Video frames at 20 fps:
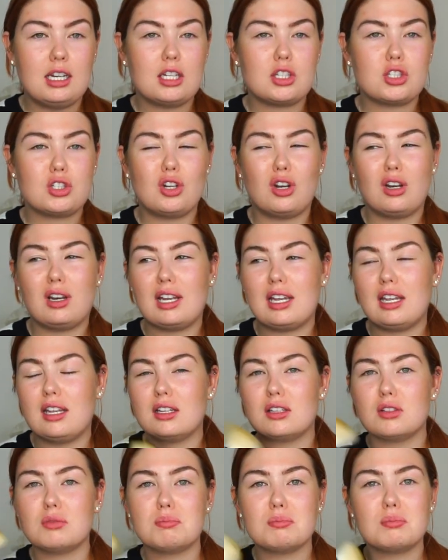It's not like
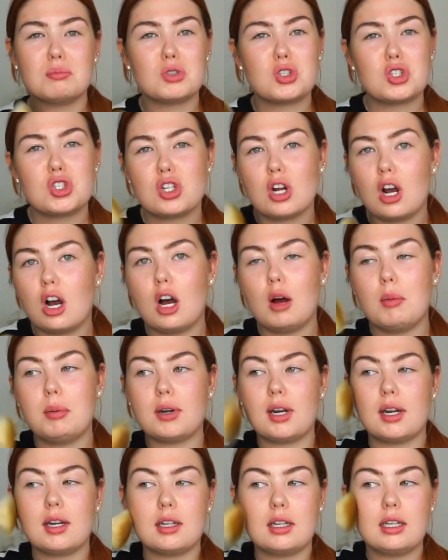sharp
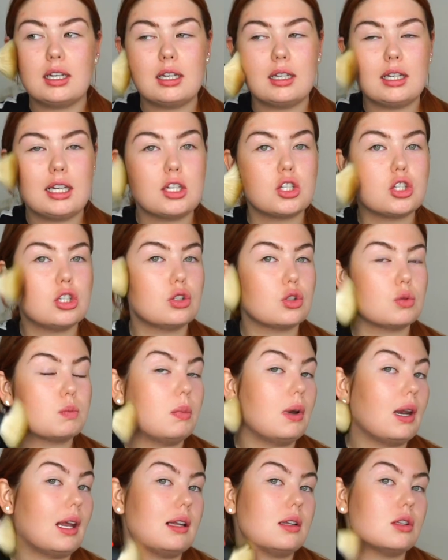and it literally just
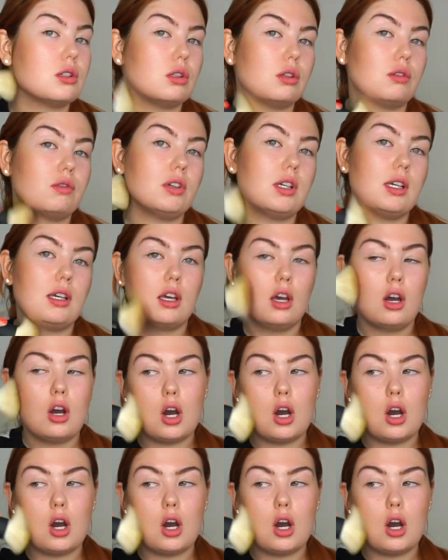blends lovely.